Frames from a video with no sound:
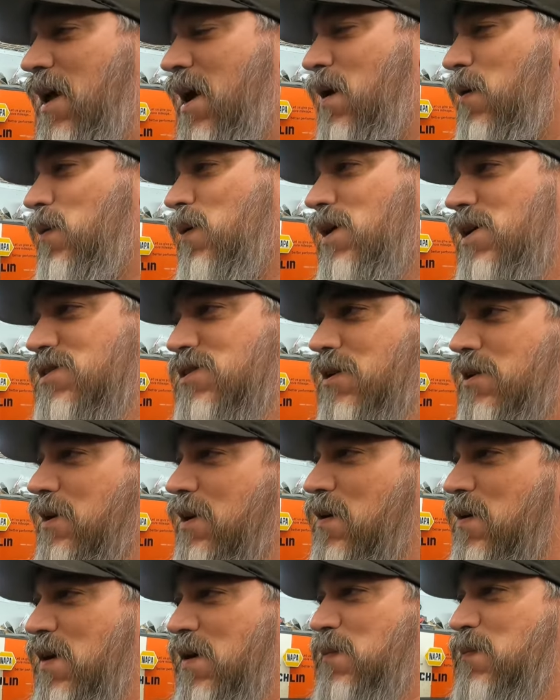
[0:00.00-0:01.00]
I was going
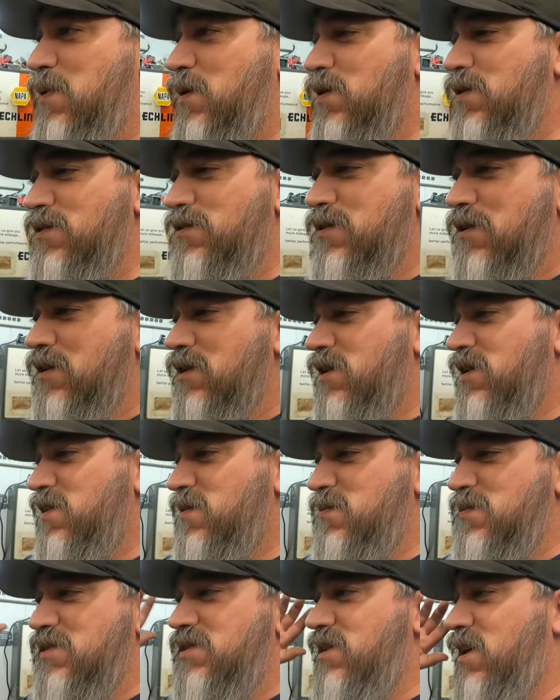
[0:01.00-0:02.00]
to go ahead and pull the
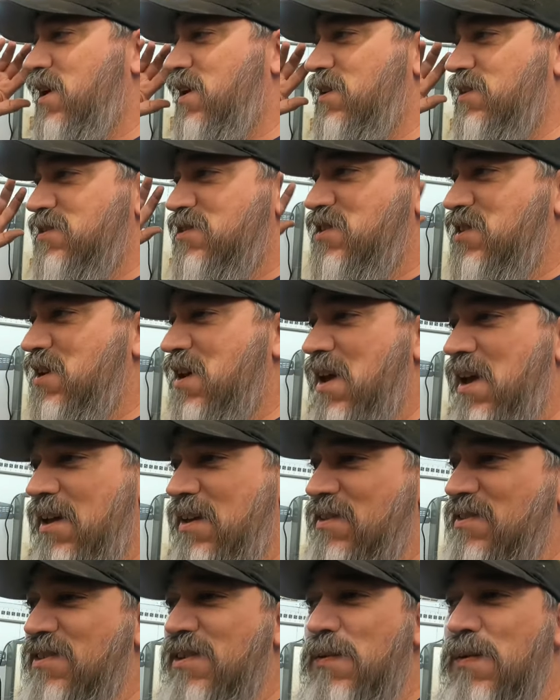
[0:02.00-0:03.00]
drums and
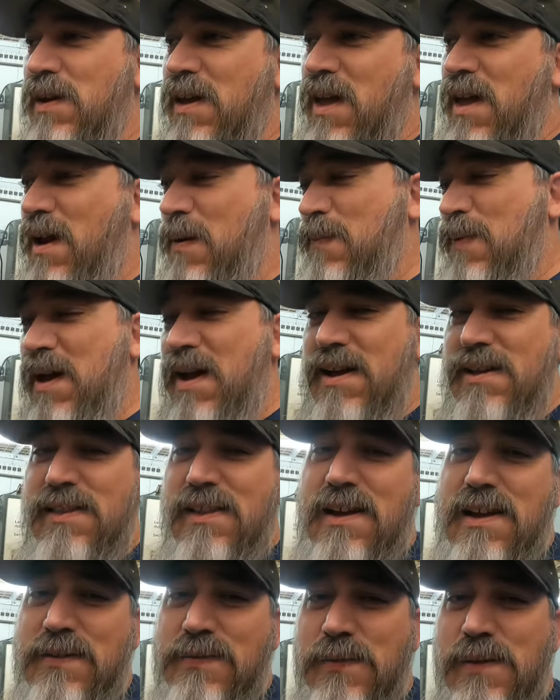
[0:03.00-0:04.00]
check and see what kind of pad
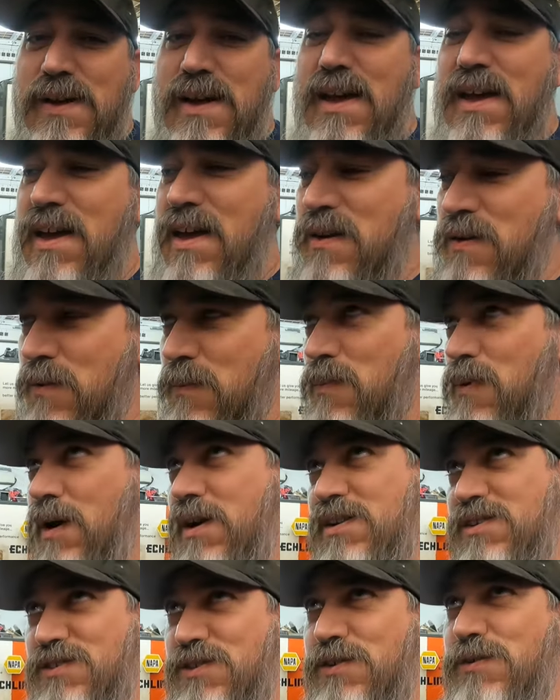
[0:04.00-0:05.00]
life we had or
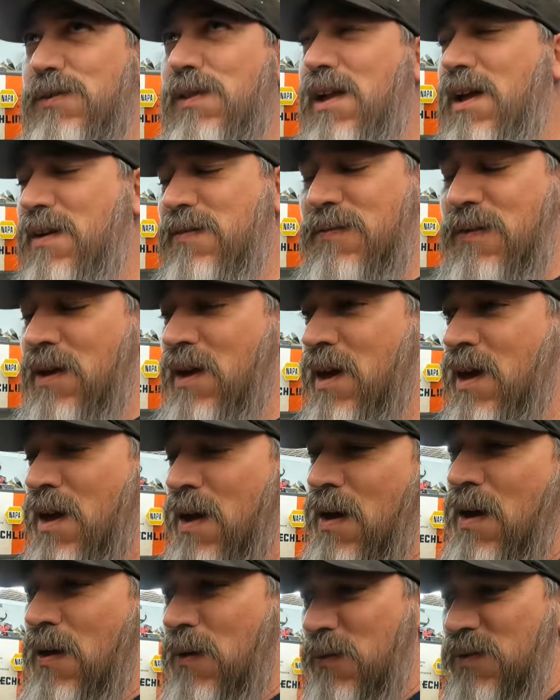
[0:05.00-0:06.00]
brake shoe life
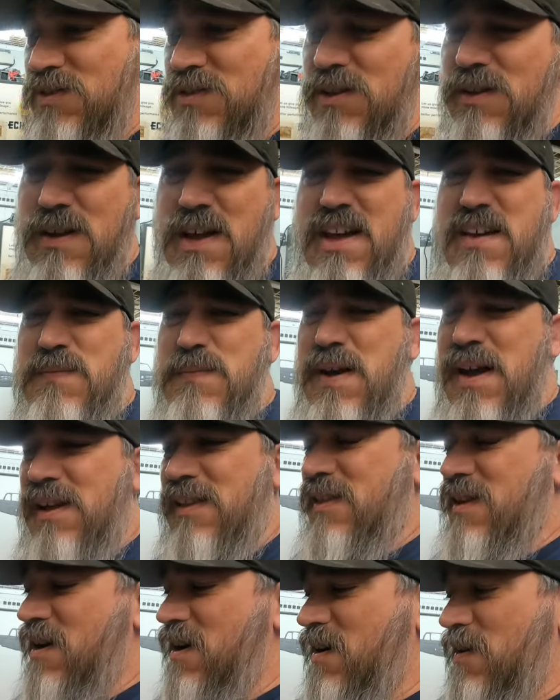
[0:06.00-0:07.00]
we still have
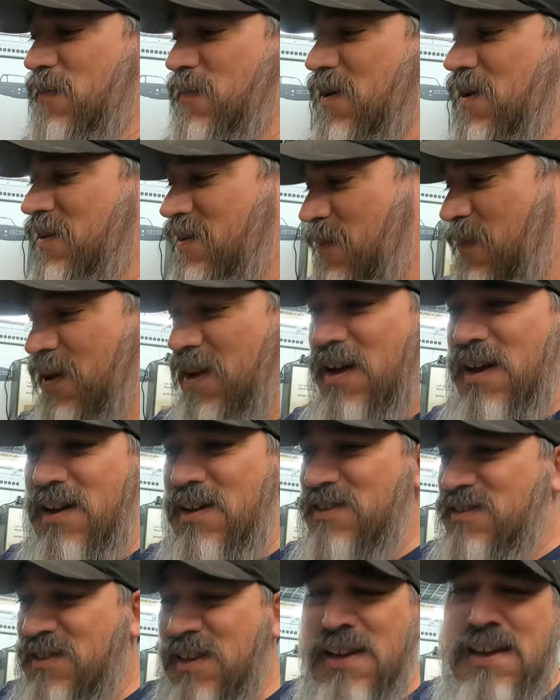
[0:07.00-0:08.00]
back there. But to be
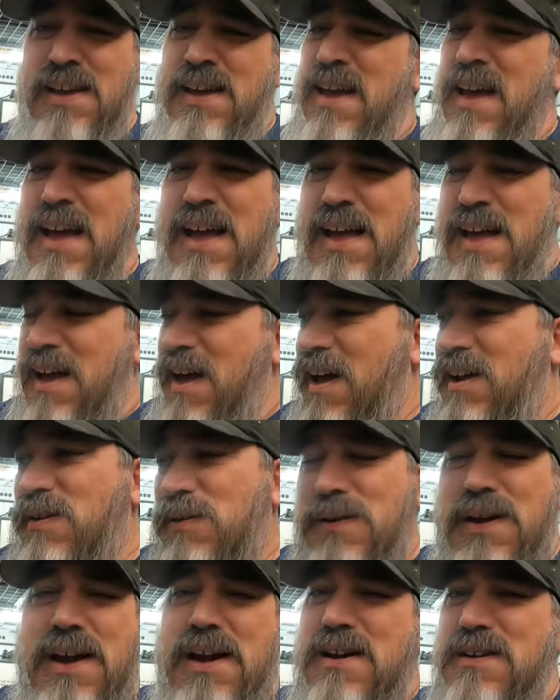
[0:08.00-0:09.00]
honest, I
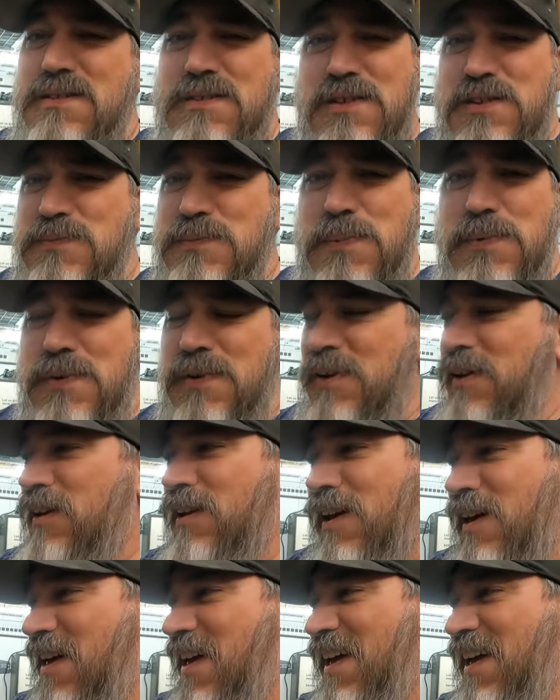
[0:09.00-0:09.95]
don't care at this point.